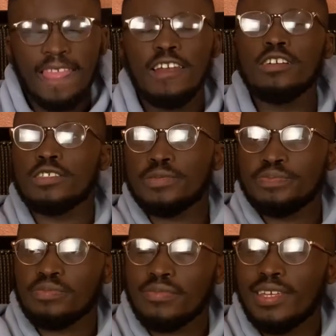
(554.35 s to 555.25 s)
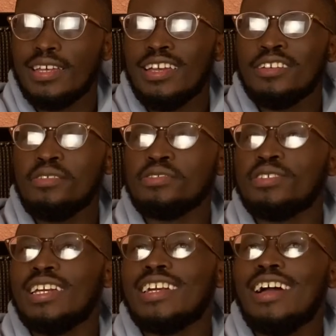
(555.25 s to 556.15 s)
Look, and also,
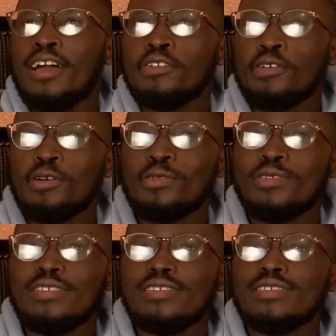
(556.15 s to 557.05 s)
like, I know